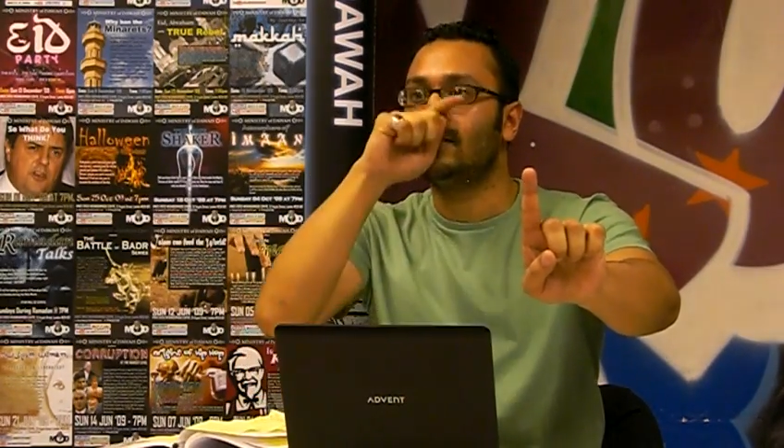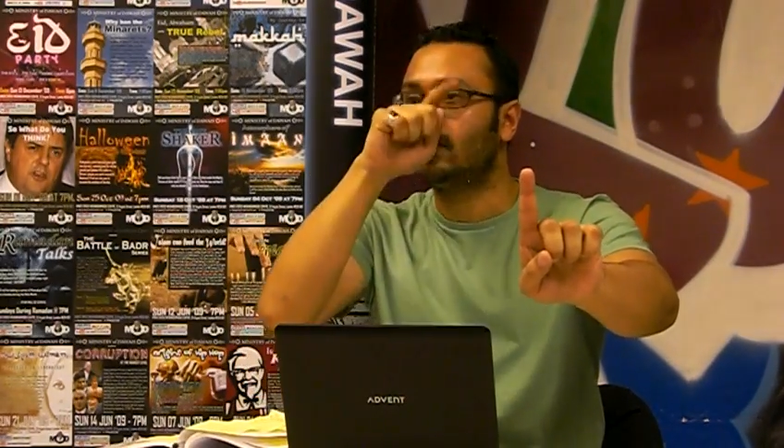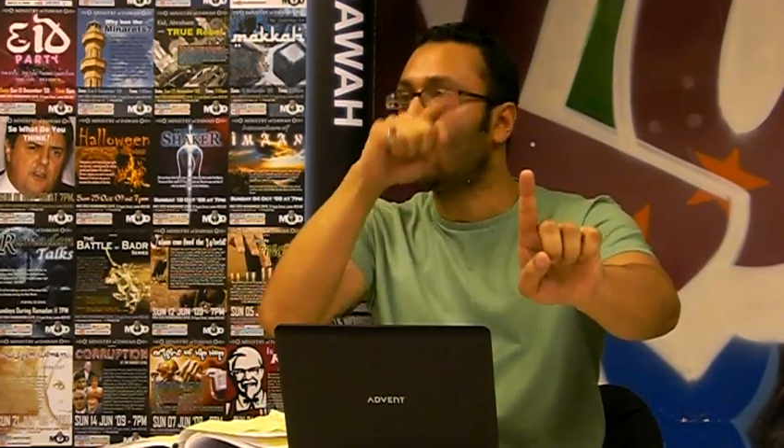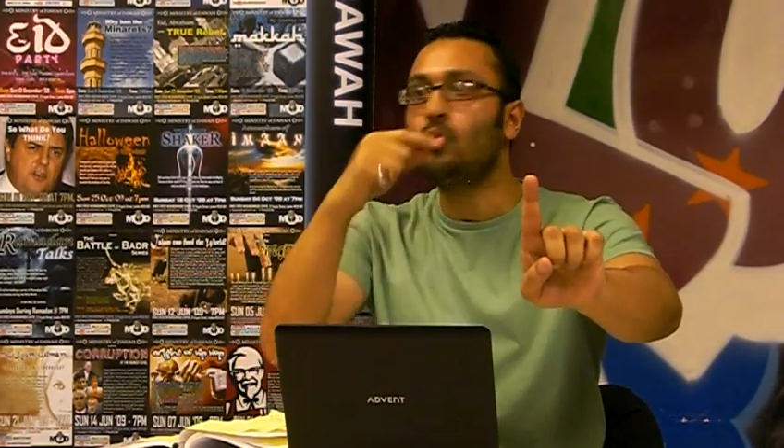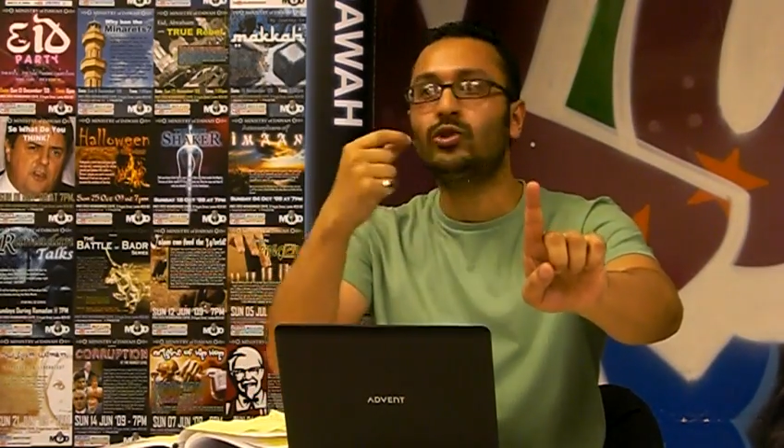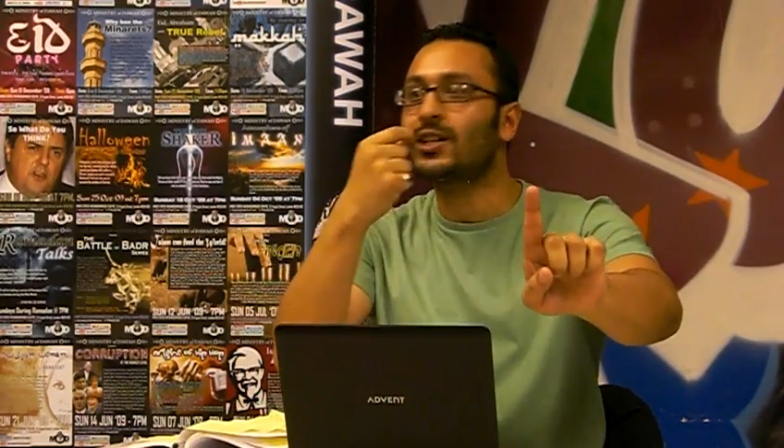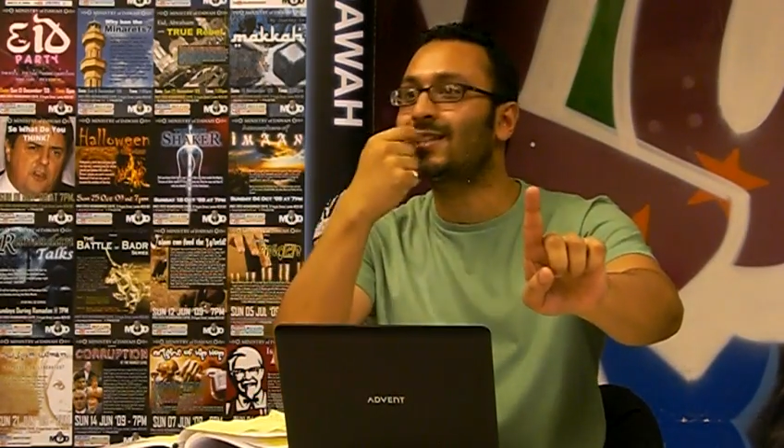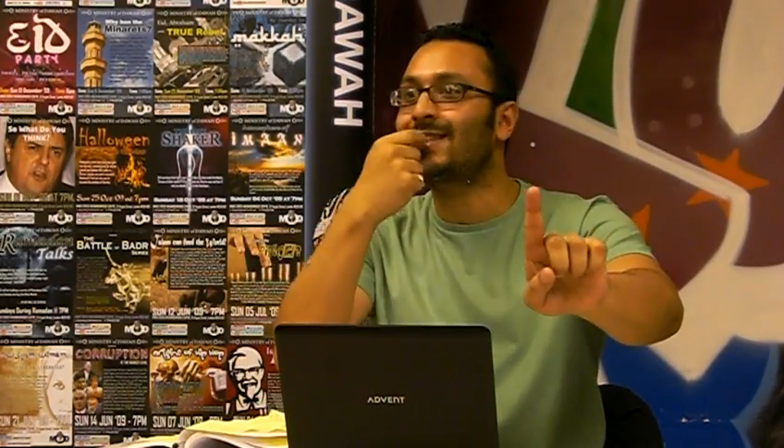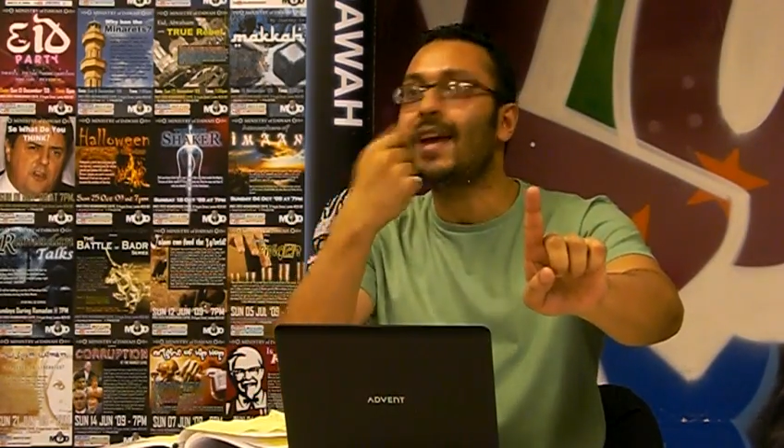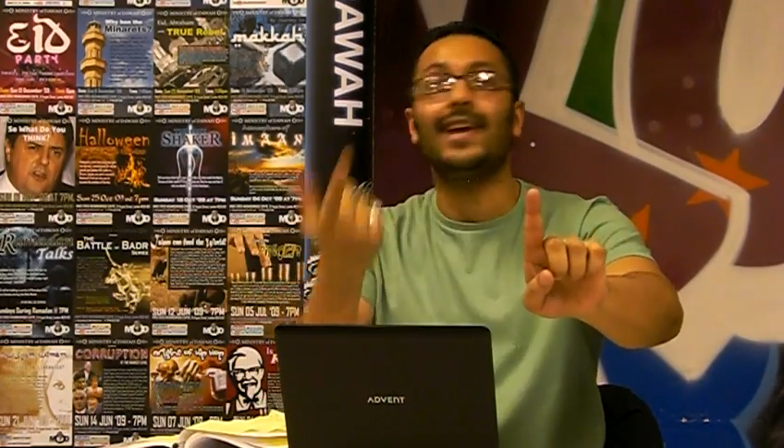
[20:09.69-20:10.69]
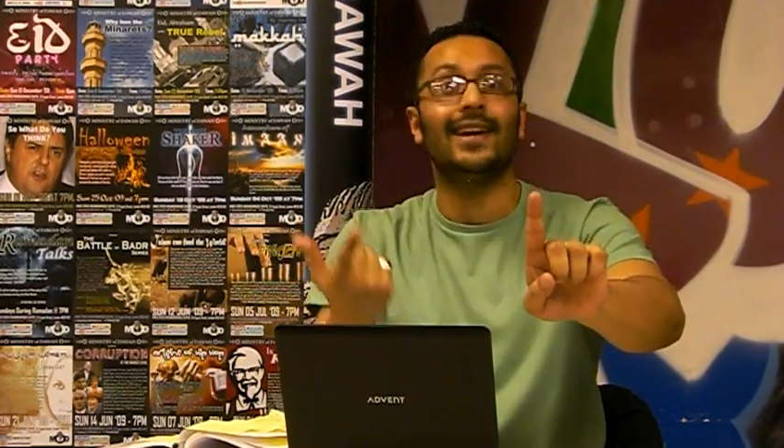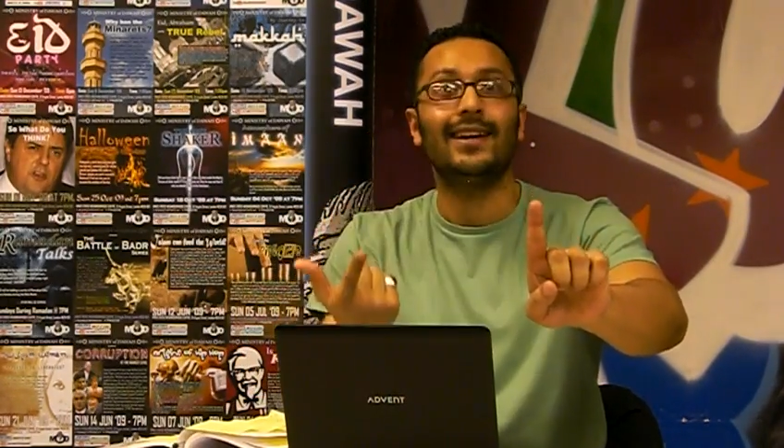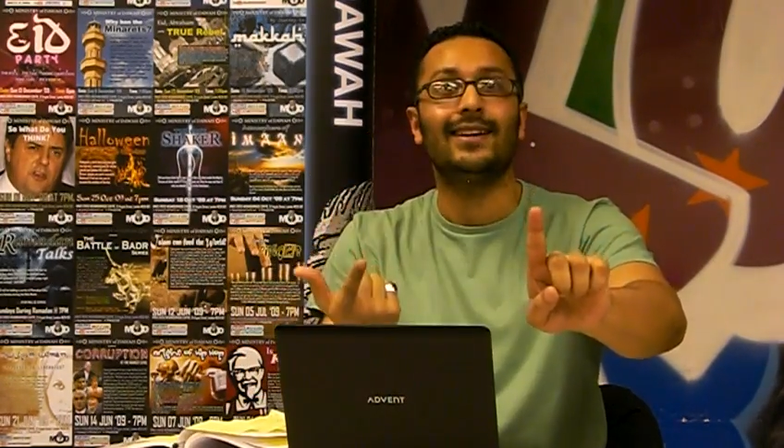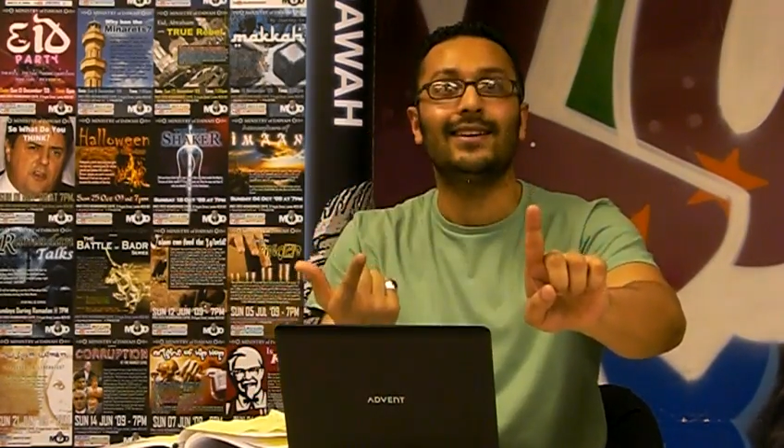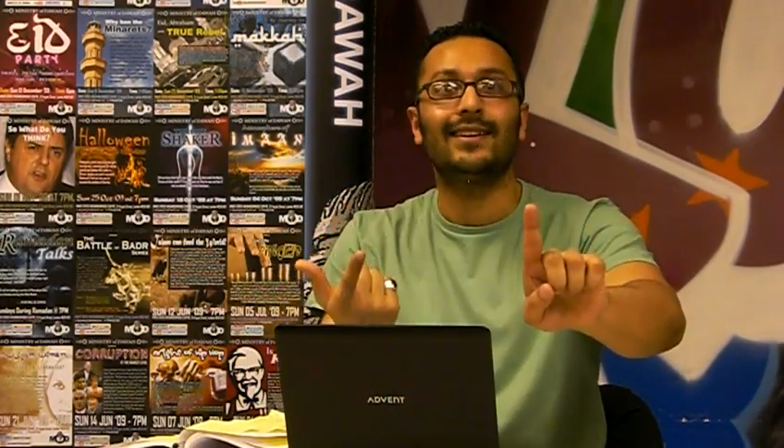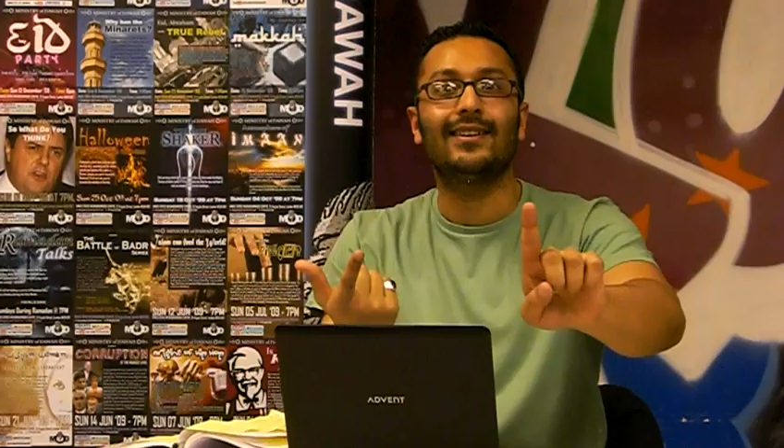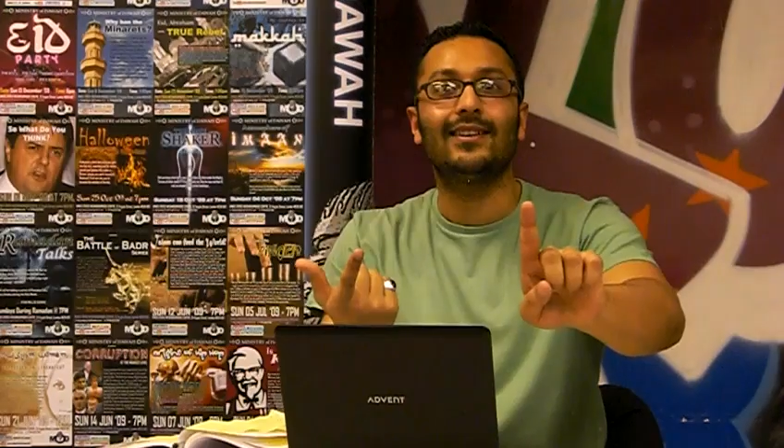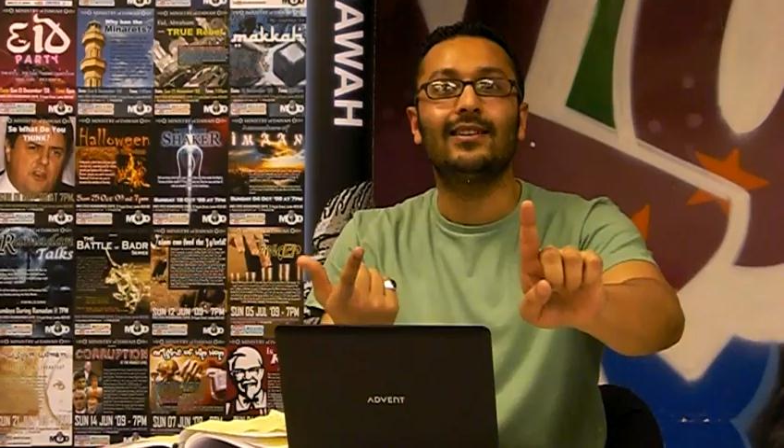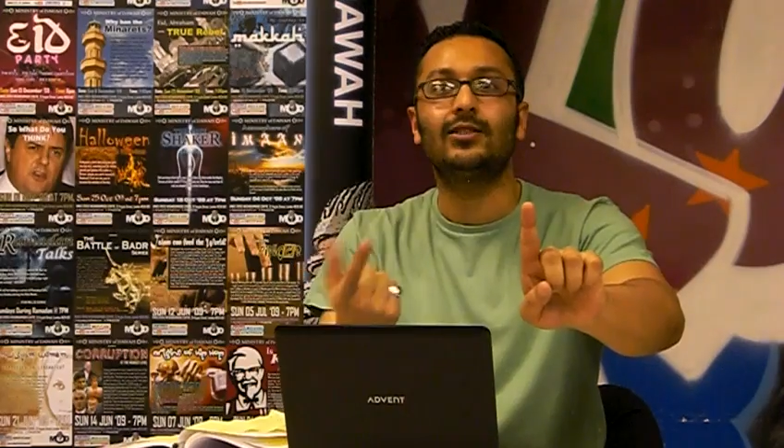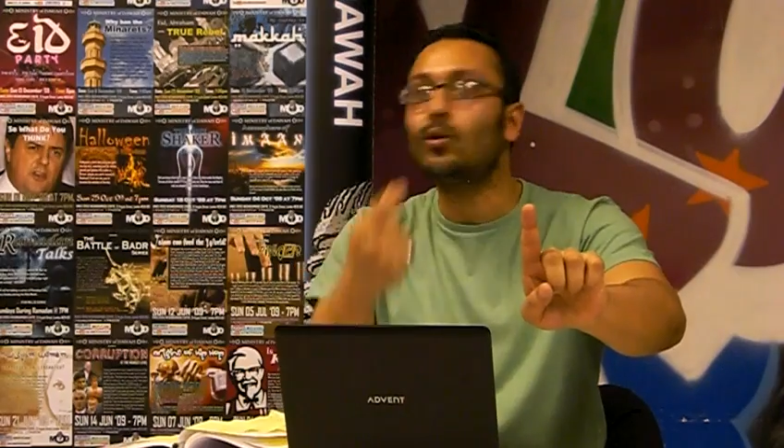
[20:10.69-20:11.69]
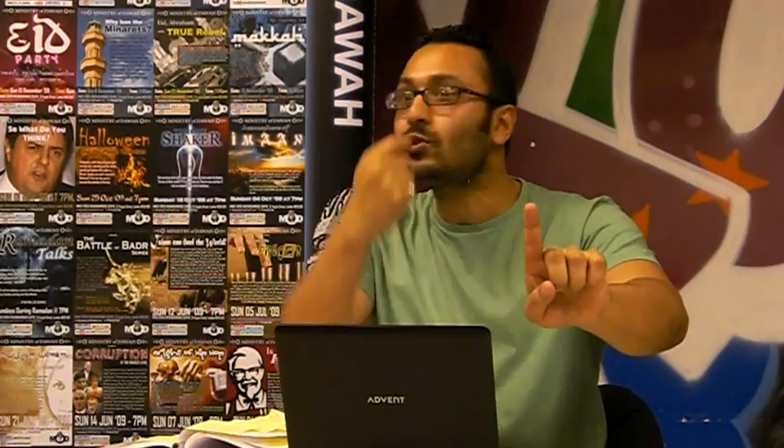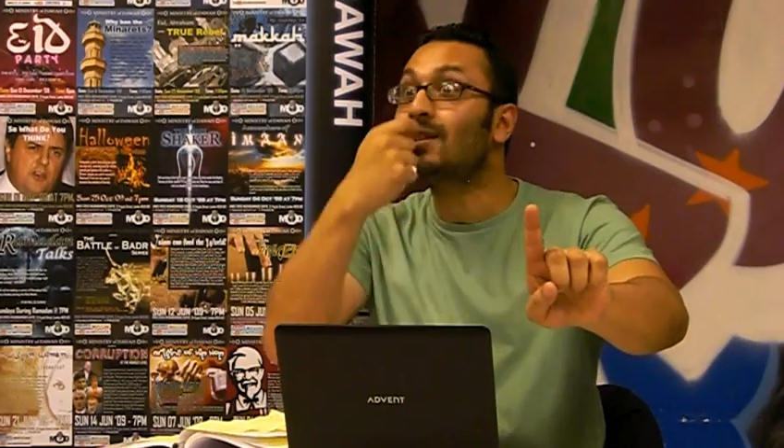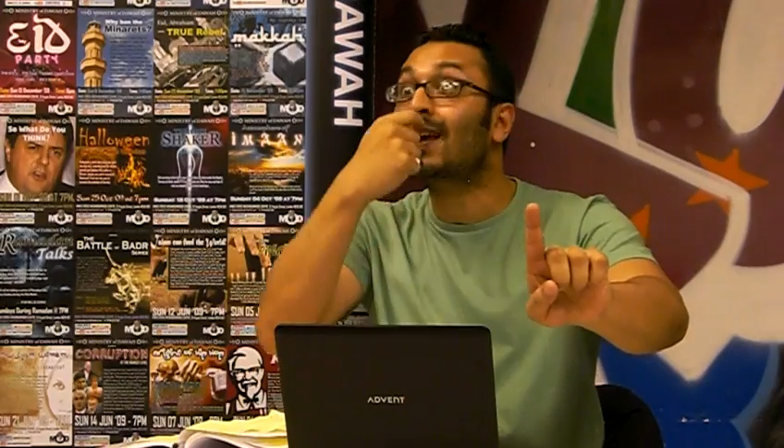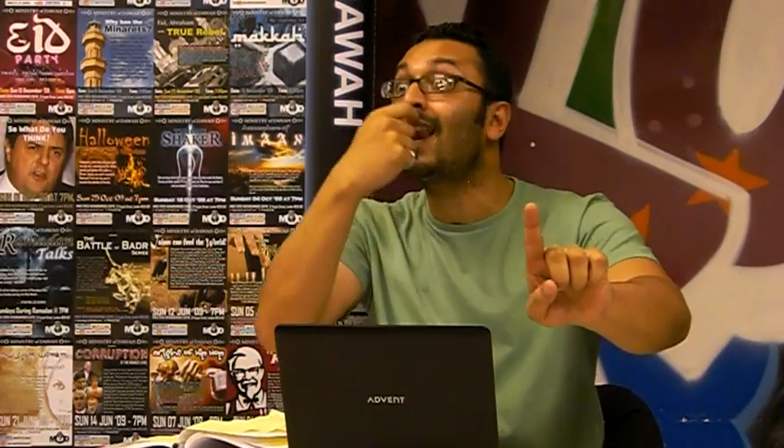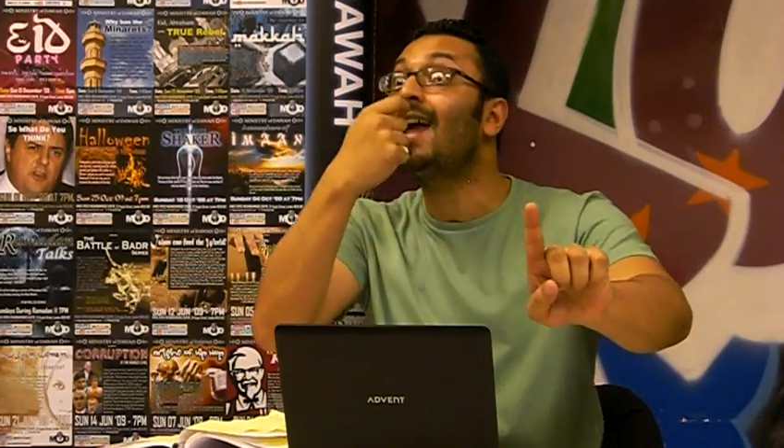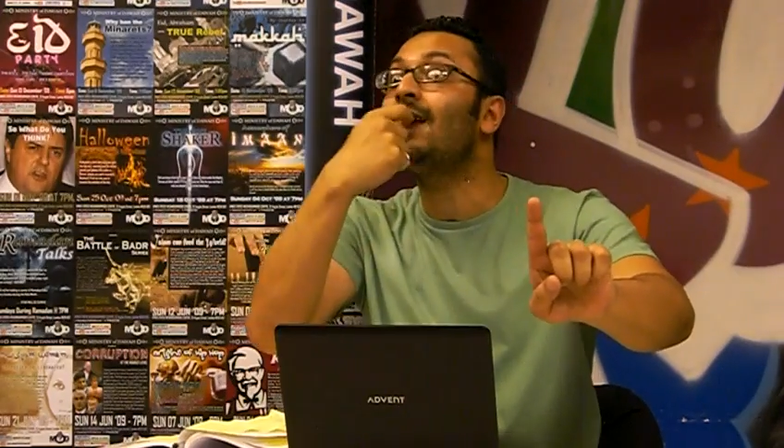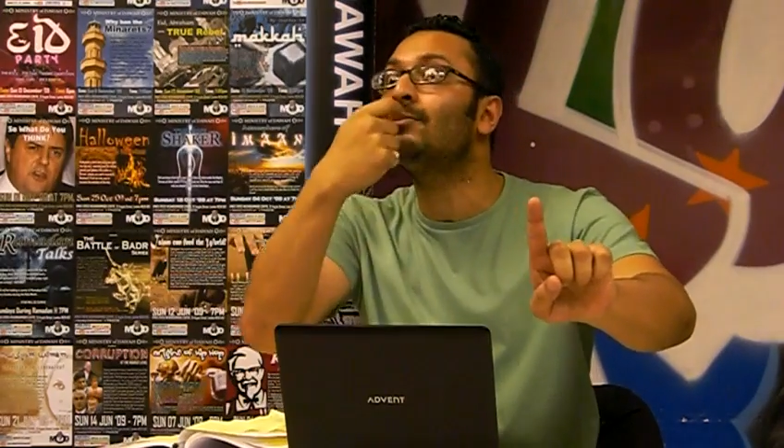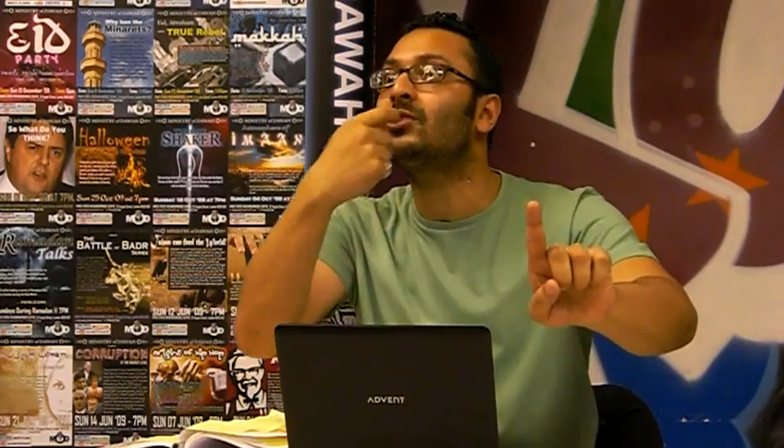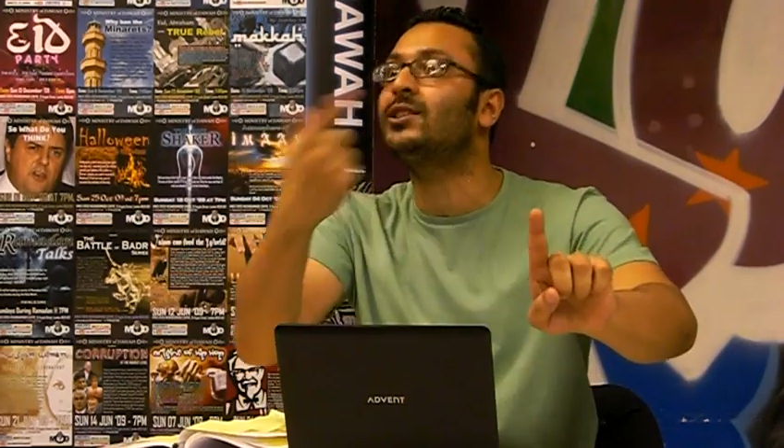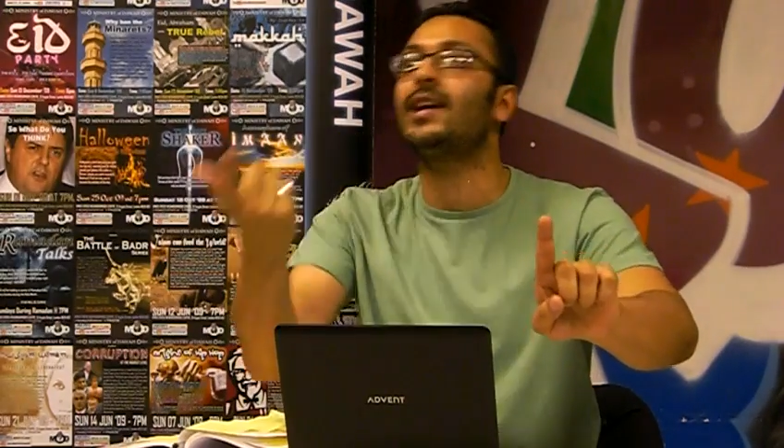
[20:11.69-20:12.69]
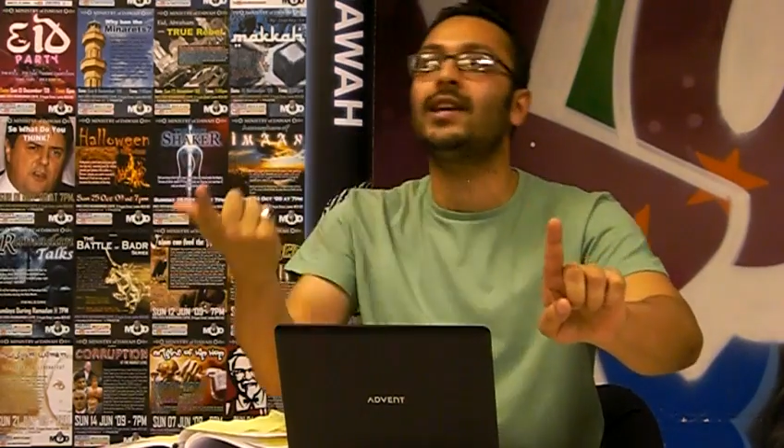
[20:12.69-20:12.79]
Don't just say it. Don't just claim to say,